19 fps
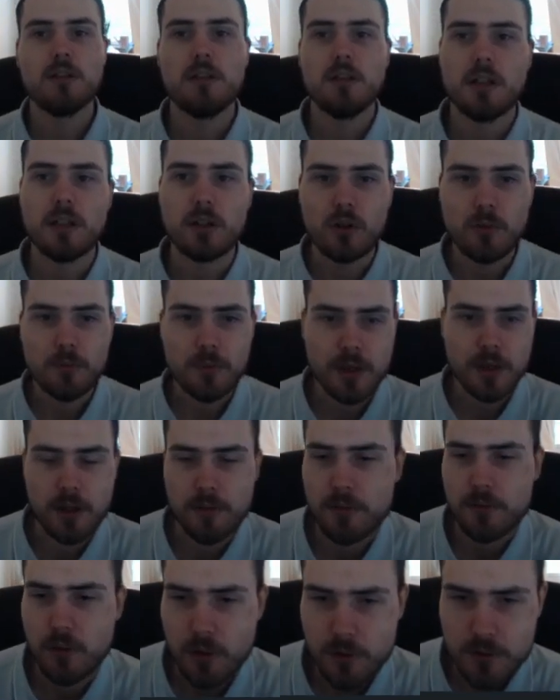I hope they have
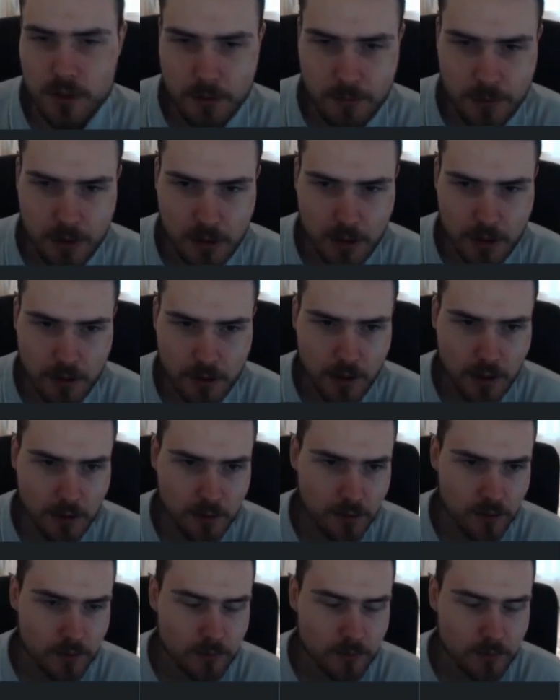thought of something like that